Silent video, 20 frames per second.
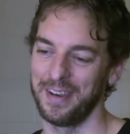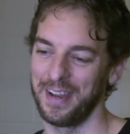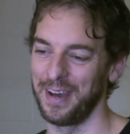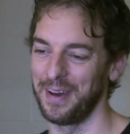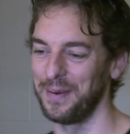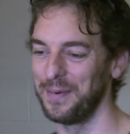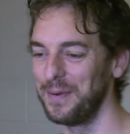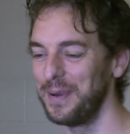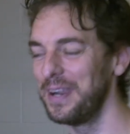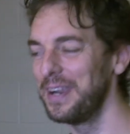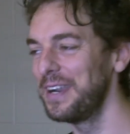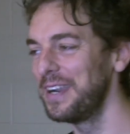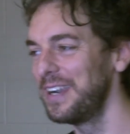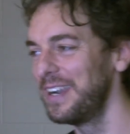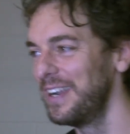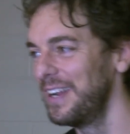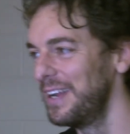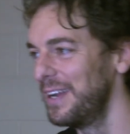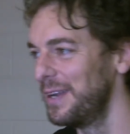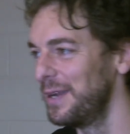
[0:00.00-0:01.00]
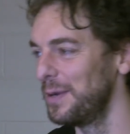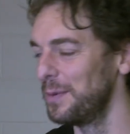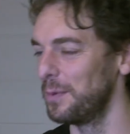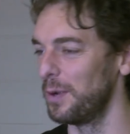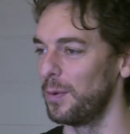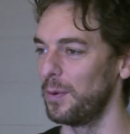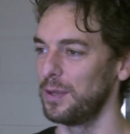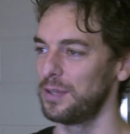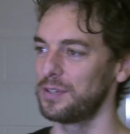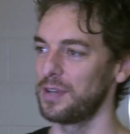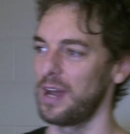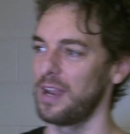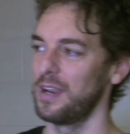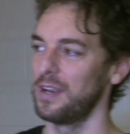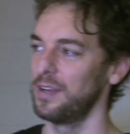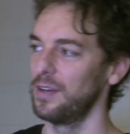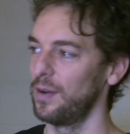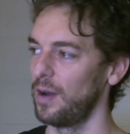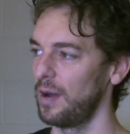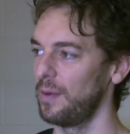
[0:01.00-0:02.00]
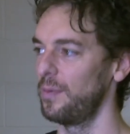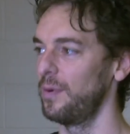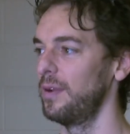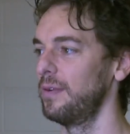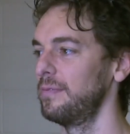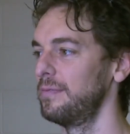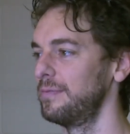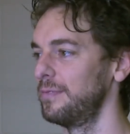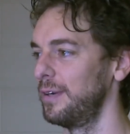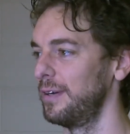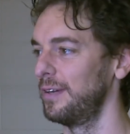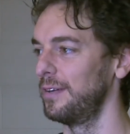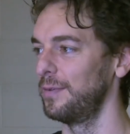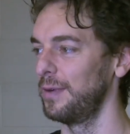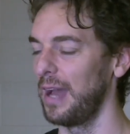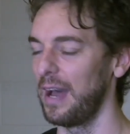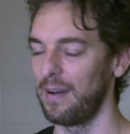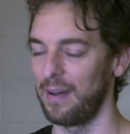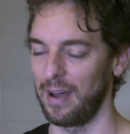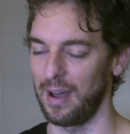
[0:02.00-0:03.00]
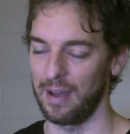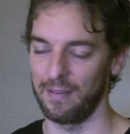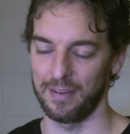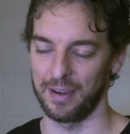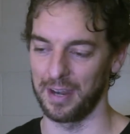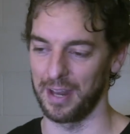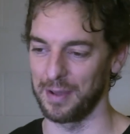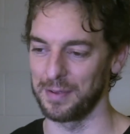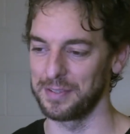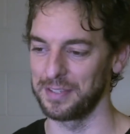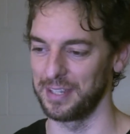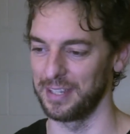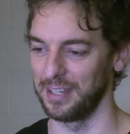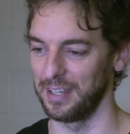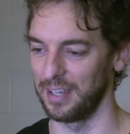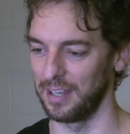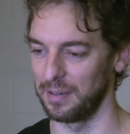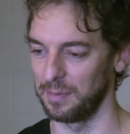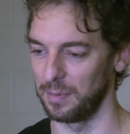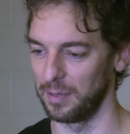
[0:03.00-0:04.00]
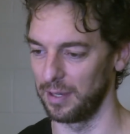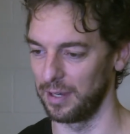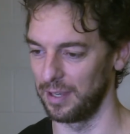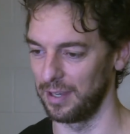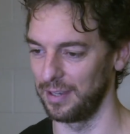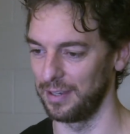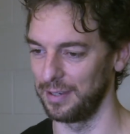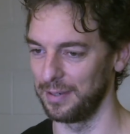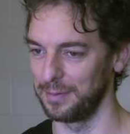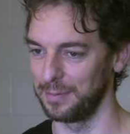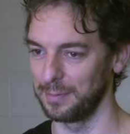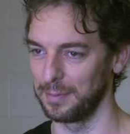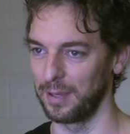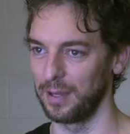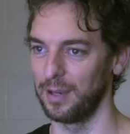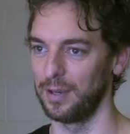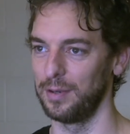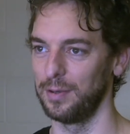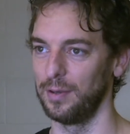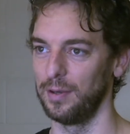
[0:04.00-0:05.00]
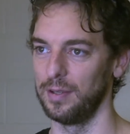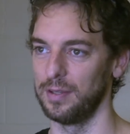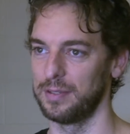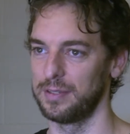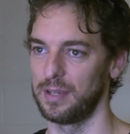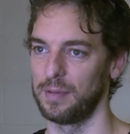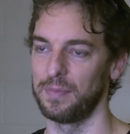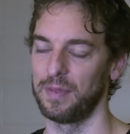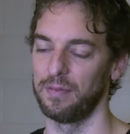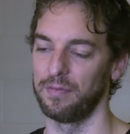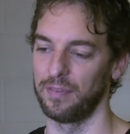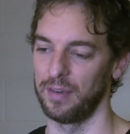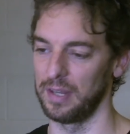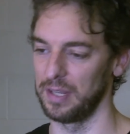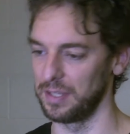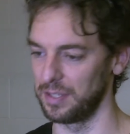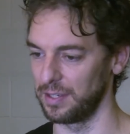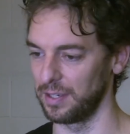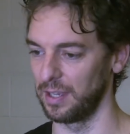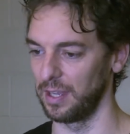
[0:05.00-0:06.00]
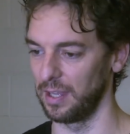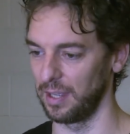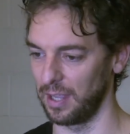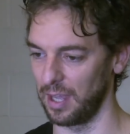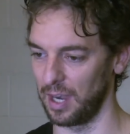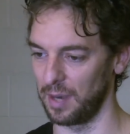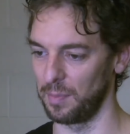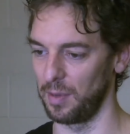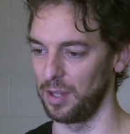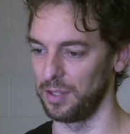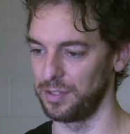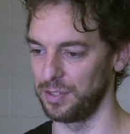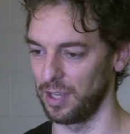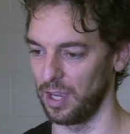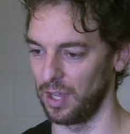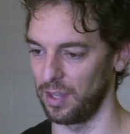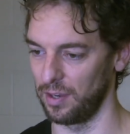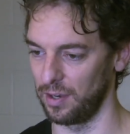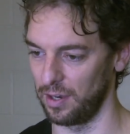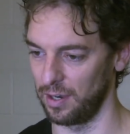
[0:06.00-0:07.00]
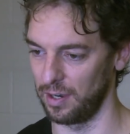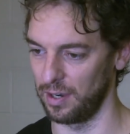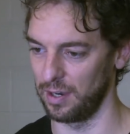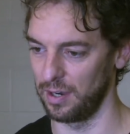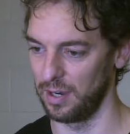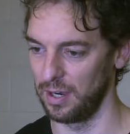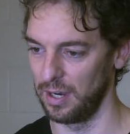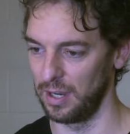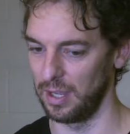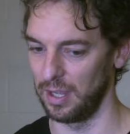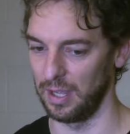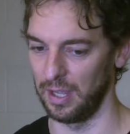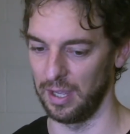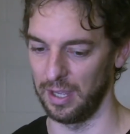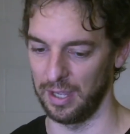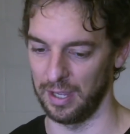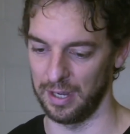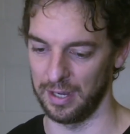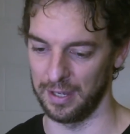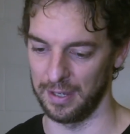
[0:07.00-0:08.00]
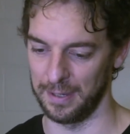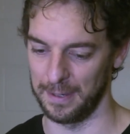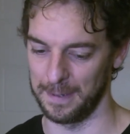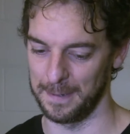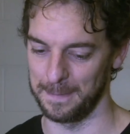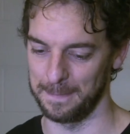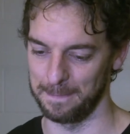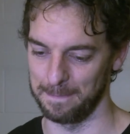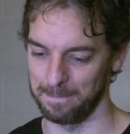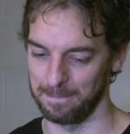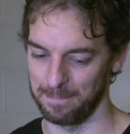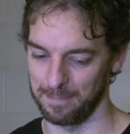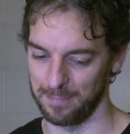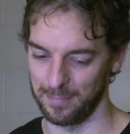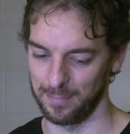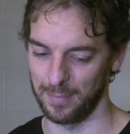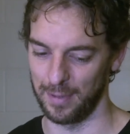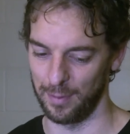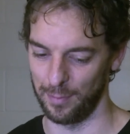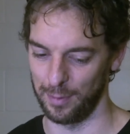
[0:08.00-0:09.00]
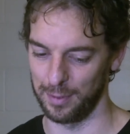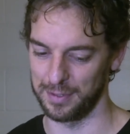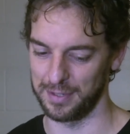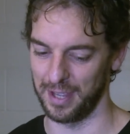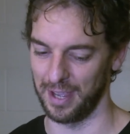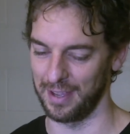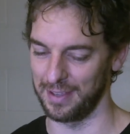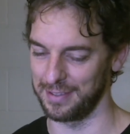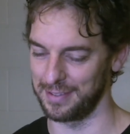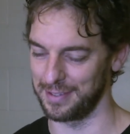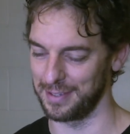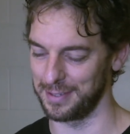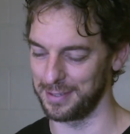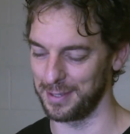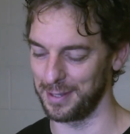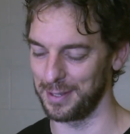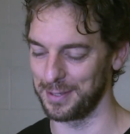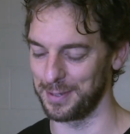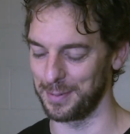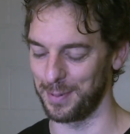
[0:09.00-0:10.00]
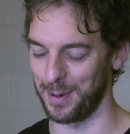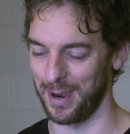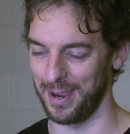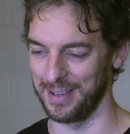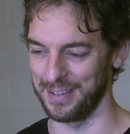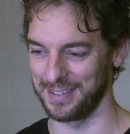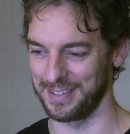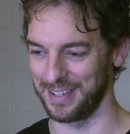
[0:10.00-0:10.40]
No. What we're trying to do, I haven't announced it yet, but we're going to do a little something fun to get them all together, and we'll see. It's still a surprise.